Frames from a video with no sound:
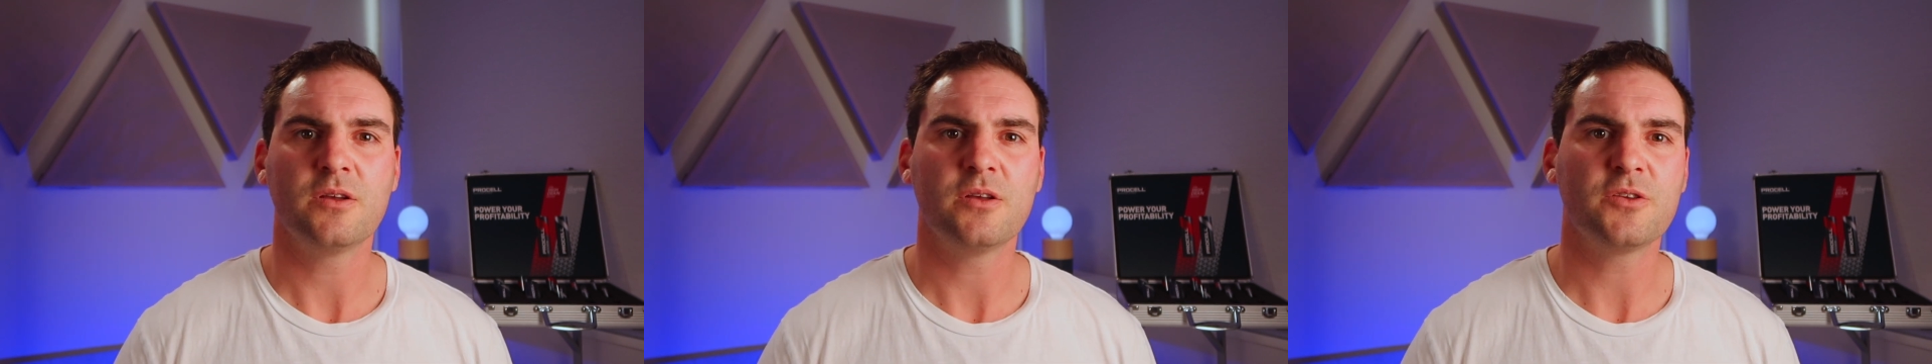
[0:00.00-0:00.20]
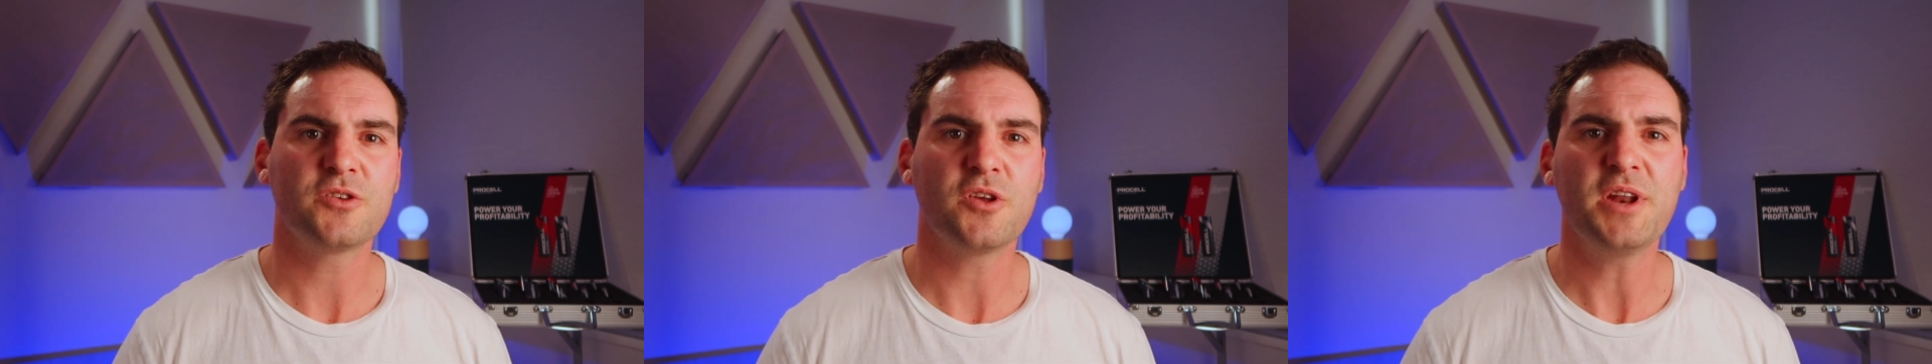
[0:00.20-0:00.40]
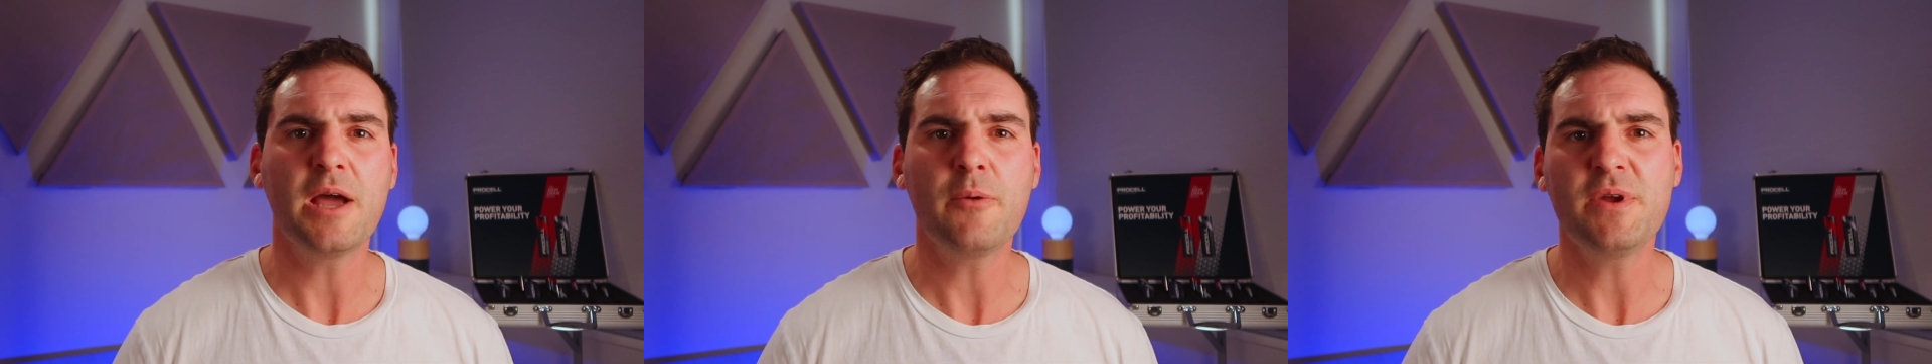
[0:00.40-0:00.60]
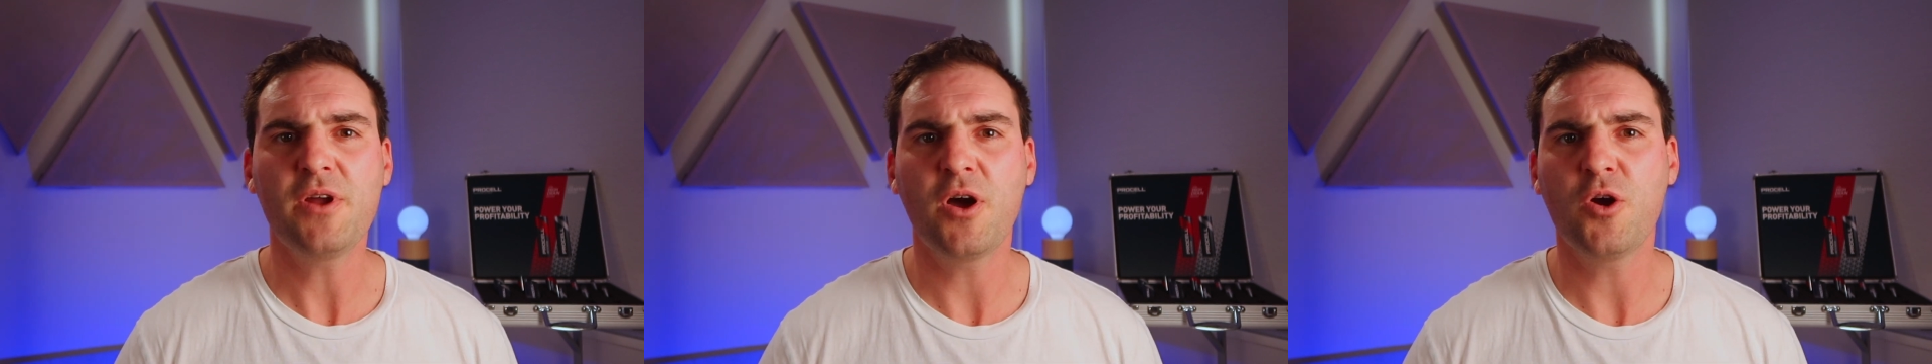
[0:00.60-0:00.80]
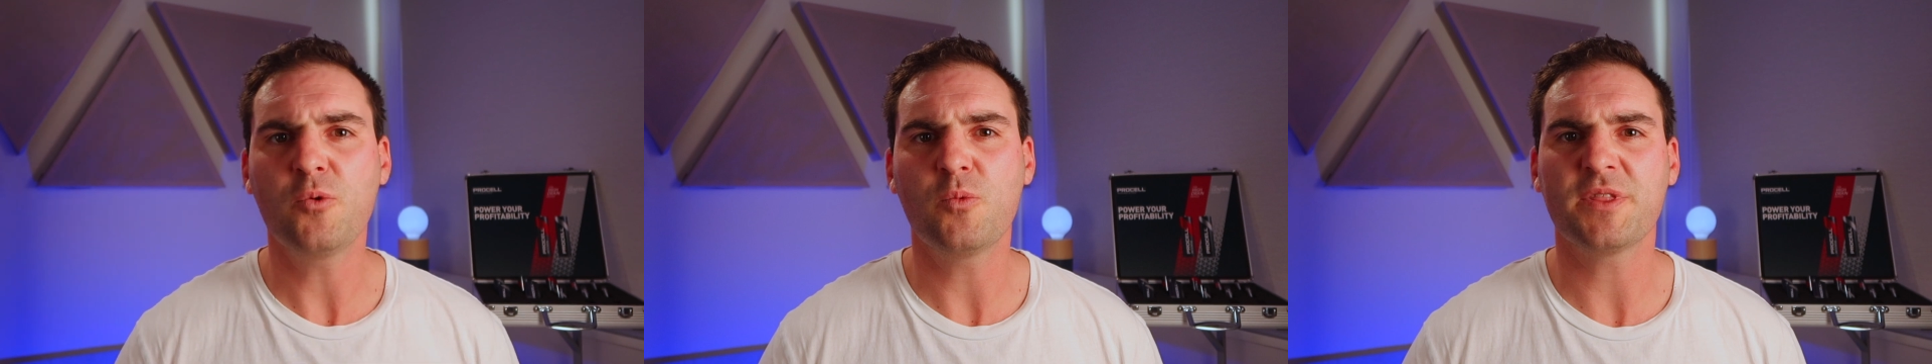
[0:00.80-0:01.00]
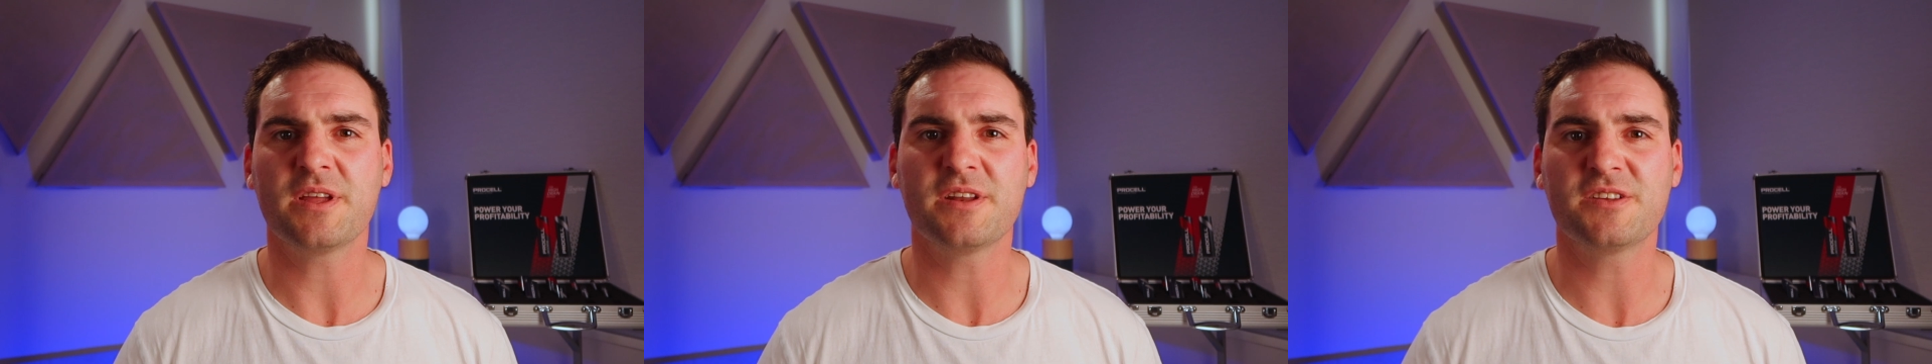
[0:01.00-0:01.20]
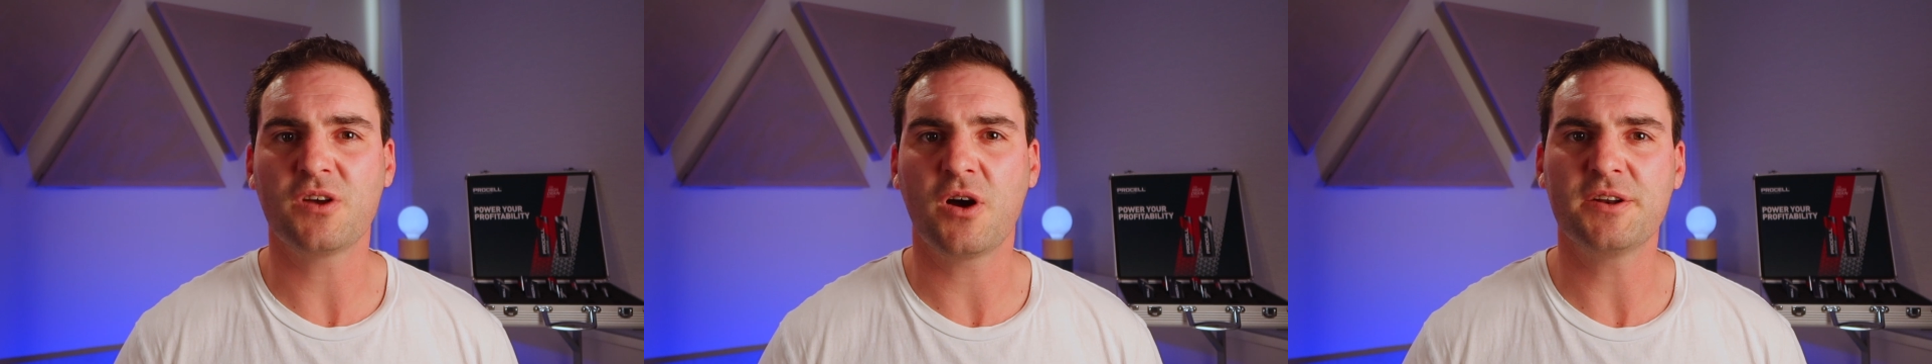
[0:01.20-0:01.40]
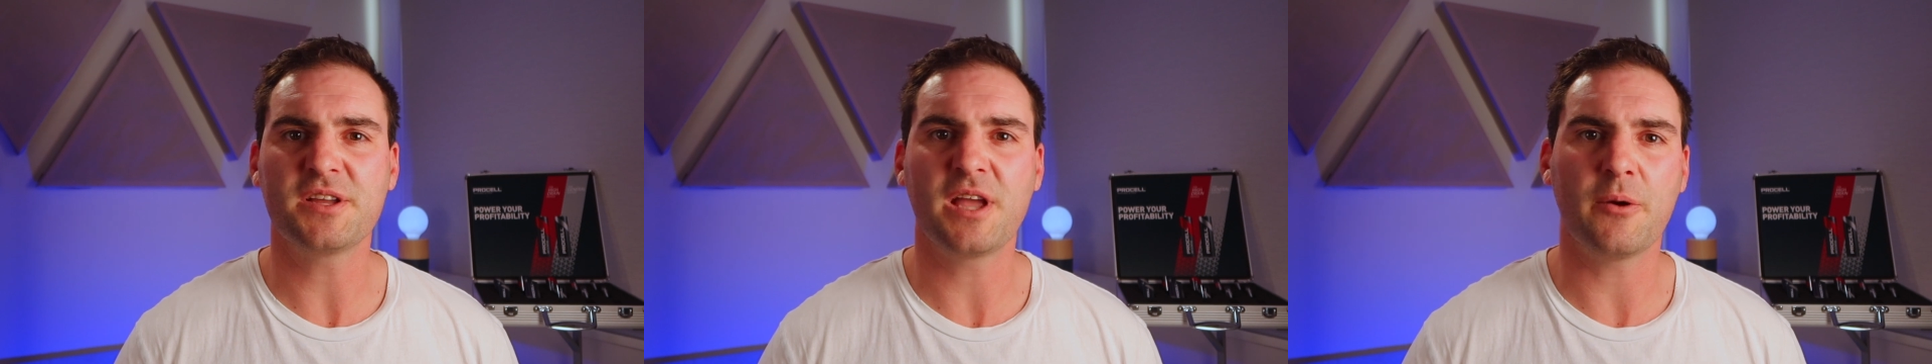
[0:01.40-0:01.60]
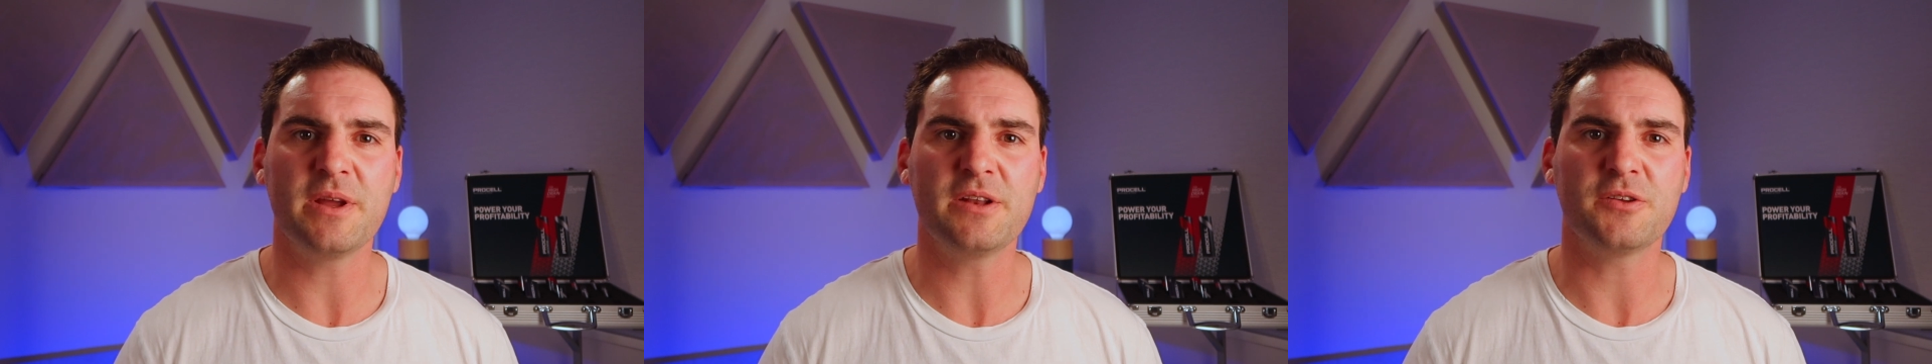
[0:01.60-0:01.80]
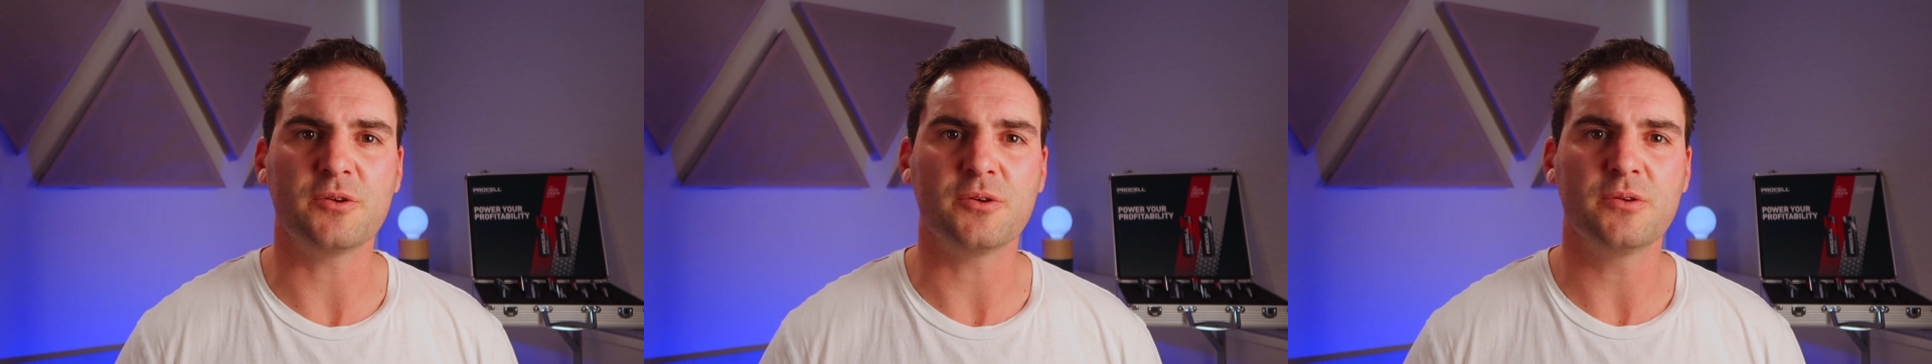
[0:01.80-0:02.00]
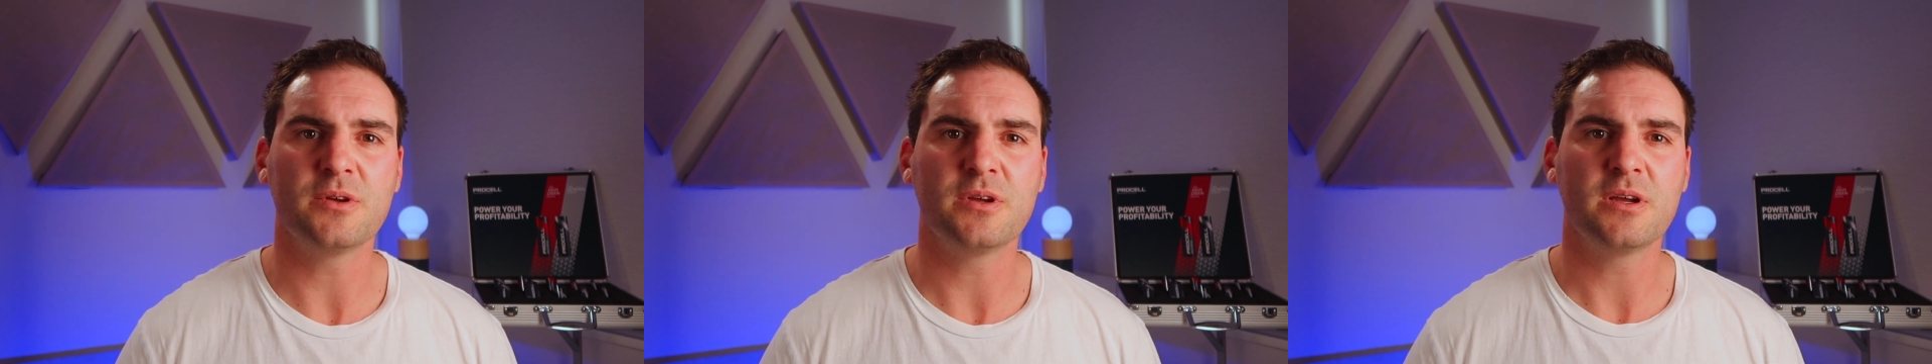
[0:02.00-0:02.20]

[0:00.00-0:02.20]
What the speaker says: So now we know what they're designed to go into,